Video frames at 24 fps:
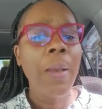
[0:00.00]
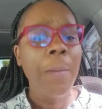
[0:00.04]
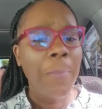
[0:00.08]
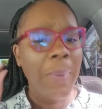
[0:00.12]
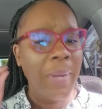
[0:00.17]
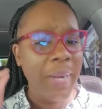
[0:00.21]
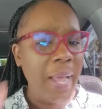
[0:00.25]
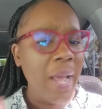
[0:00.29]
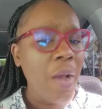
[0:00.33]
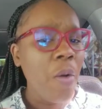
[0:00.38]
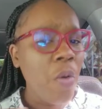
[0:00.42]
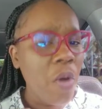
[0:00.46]

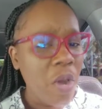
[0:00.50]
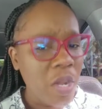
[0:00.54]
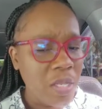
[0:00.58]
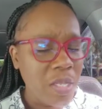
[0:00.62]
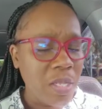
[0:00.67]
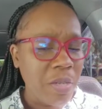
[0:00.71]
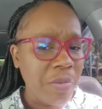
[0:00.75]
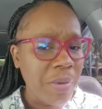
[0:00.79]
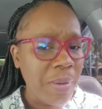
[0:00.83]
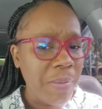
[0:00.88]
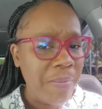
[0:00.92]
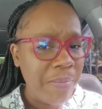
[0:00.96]
But I want
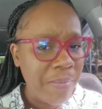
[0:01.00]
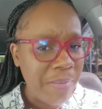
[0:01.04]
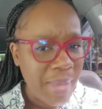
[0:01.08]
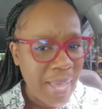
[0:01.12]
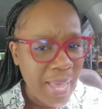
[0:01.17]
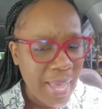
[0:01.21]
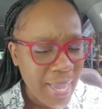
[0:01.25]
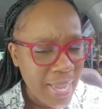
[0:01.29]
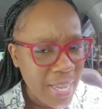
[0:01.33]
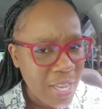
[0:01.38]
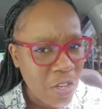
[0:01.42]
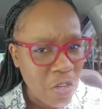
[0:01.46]
to
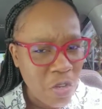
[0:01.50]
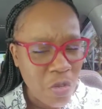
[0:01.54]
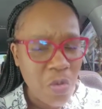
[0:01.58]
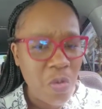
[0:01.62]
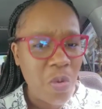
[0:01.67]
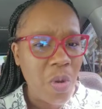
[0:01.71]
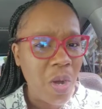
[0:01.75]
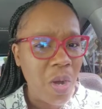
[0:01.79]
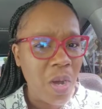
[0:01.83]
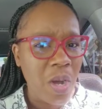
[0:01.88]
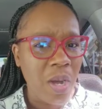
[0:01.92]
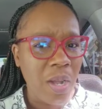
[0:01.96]
remind
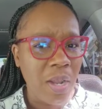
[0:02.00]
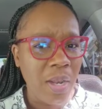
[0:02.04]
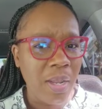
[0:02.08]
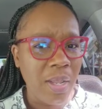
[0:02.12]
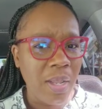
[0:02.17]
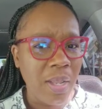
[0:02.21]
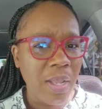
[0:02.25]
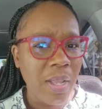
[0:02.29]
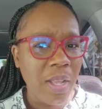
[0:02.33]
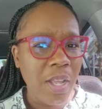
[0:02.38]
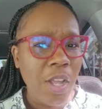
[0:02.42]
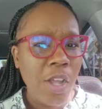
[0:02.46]
you all,
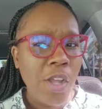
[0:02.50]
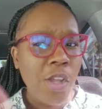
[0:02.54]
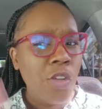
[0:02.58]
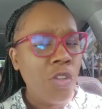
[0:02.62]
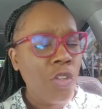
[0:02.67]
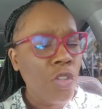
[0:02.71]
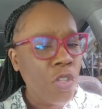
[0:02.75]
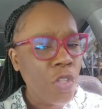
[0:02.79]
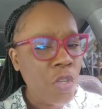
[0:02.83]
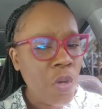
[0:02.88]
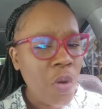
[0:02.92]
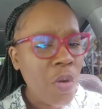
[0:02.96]

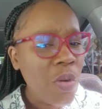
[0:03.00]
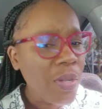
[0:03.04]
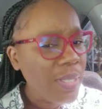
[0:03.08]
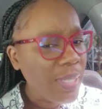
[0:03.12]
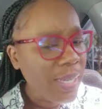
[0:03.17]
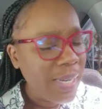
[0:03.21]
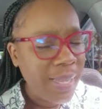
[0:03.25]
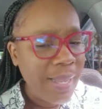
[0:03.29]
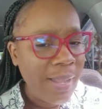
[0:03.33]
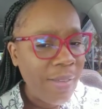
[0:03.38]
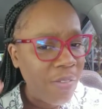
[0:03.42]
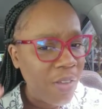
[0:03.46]
don't
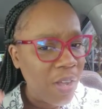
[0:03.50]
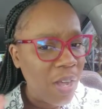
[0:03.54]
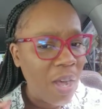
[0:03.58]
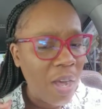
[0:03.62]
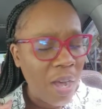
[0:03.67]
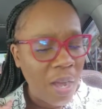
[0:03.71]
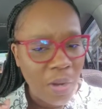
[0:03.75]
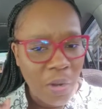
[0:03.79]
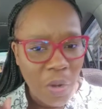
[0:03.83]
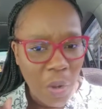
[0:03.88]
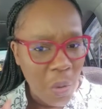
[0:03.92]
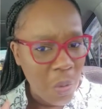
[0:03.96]
leave
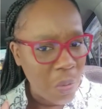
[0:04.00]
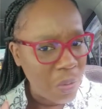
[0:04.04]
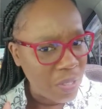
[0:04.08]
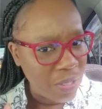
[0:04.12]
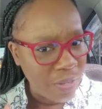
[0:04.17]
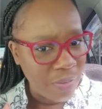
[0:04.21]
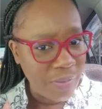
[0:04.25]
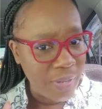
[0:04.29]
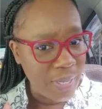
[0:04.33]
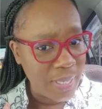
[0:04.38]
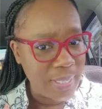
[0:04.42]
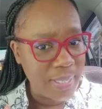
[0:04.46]
God out
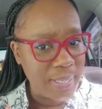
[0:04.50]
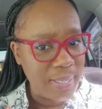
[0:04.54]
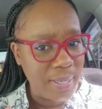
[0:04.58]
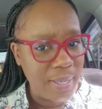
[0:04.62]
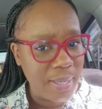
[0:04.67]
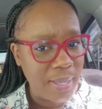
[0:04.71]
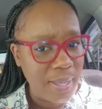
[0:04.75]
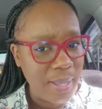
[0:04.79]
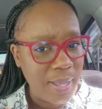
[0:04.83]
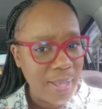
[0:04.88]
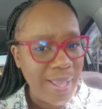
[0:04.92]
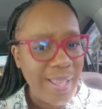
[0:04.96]
of it.
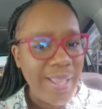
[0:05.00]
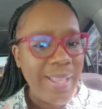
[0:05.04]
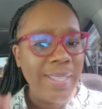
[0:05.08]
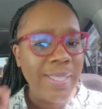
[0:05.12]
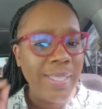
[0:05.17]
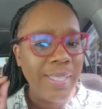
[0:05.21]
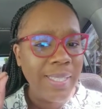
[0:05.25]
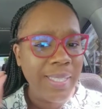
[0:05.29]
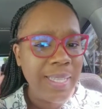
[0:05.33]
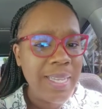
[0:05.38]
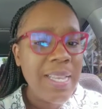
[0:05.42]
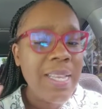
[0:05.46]

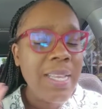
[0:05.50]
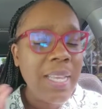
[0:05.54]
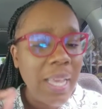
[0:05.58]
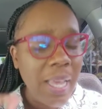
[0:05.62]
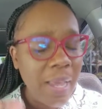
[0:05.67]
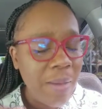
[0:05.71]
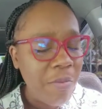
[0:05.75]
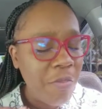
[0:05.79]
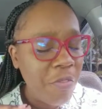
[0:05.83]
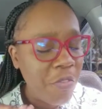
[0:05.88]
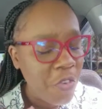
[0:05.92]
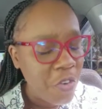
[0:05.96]
Seek
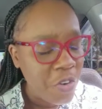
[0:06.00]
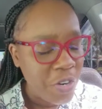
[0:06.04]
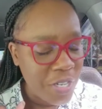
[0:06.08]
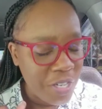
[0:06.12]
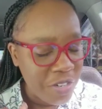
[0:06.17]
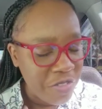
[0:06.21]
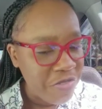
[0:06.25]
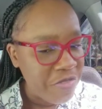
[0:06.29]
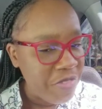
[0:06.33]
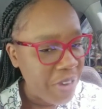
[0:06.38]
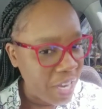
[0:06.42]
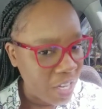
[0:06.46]
Him for
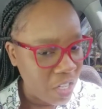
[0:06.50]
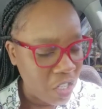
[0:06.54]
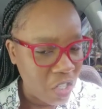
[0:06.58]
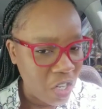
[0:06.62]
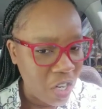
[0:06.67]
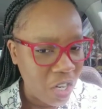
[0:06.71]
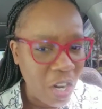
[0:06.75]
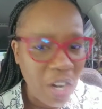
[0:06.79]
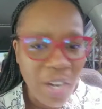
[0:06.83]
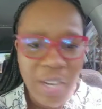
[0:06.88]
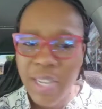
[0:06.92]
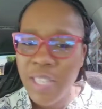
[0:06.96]

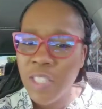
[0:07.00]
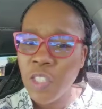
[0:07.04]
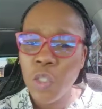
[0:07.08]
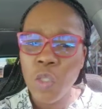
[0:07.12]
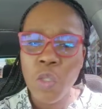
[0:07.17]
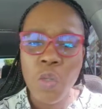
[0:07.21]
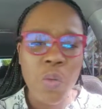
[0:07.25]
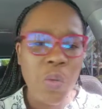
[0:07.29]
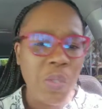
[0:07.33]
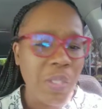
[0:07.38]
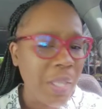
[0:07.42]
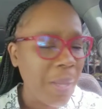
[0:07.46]
direction. On this
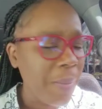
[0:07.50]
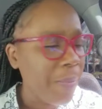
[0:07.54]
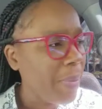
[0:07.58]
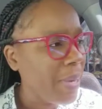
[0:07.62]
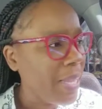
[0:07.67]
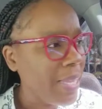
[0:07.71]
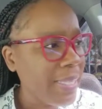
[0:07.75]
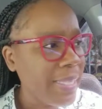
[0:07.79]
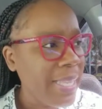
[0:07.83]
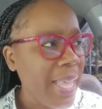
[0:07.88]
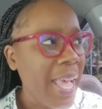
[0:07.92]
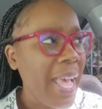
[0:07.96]
Tuesday
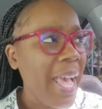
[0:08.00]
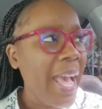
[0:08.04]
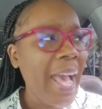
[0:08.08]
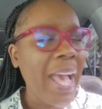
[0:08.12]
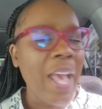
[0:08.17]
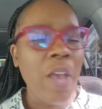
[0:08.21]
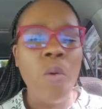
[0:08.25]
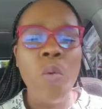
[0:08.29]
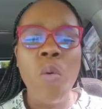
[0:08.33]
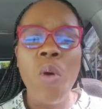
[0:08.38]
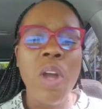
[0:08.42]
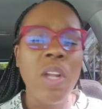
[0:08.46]
Bliss,
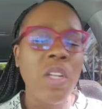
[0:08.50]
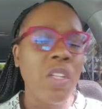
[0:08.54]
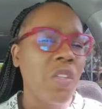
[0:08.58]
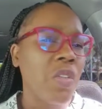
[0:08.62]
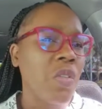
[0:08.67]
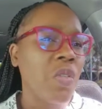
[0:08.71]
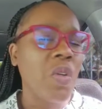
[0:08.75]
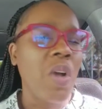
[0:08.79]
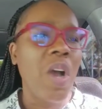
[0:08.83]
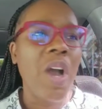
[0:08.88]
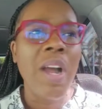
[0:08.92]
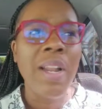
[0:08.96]
I want
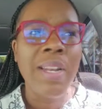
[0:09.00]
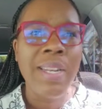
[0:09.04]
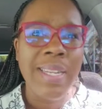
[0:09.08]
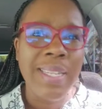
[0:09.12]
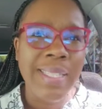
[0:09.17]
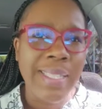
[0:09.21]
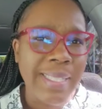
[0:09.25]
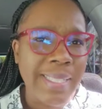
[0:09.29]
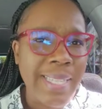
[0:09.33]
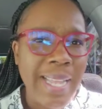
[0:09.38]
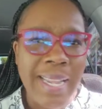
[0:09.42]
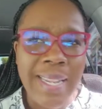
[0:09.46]
you to
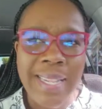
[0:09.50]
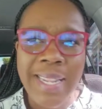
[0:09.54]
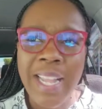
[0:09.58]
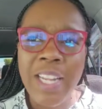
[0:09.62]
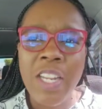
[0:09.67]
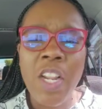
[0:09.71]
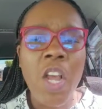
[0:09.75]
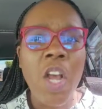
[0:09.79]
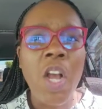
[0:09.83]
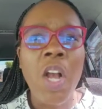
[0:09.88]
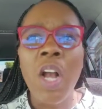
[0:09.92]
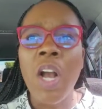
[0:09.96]
understand
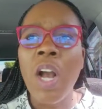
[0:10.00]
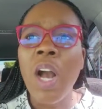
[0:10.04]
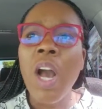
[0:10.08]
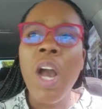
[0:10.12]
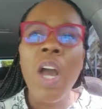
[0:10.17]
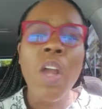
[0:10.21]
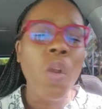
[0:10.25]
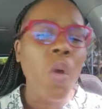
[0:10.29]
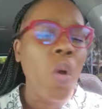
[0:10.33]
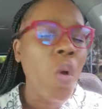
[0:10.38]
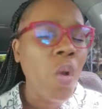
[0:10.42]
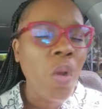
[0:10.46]
that
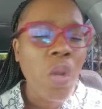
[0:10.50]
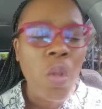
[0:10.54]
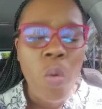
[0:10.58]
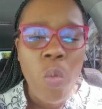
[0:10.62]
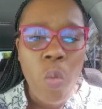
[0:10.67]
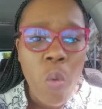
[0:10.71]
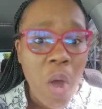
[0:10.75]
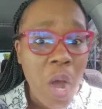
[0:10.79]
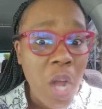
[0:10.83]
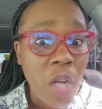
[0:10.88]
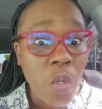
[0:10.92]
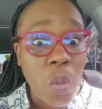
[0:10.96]
God only
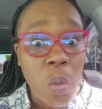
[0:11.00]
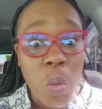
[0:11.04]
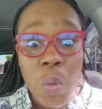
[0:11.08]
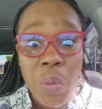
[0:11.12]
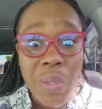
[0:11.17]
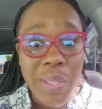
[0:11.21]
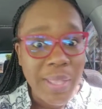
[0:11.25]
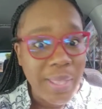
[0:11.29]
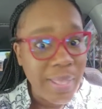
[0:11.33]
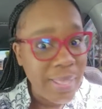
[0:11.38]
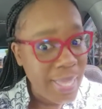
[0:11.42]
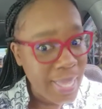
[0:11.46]
wants
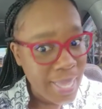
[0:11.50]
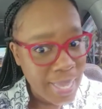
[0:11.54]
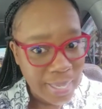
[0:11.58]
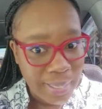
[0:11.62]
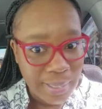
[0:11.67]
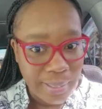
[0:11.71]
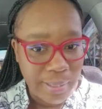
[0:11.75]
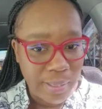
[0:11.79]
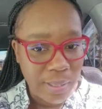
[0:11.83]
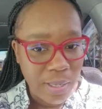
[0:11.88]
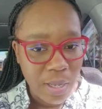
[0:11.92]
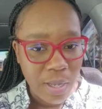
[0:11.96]
good
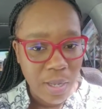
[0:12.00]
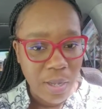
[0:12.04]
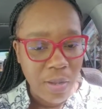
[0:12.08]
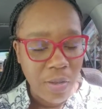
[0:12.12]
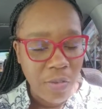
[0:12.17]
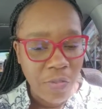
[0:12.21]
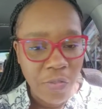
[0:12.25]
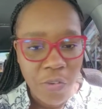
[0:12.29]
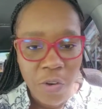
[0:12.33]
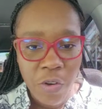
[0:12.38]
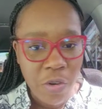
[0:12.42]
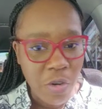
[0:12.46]
things
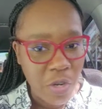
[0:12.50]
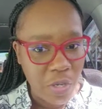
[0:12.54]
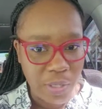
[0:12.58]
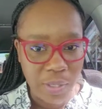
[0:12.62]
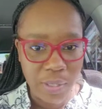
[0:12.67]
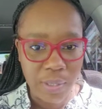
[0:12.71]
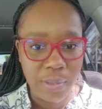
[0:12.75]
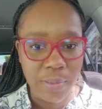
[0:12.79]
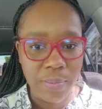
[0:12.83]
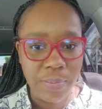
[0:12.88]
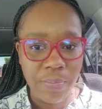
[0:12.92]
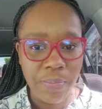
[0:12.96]
for
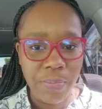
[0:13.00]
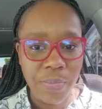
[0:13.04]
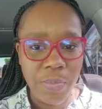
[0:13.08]
us.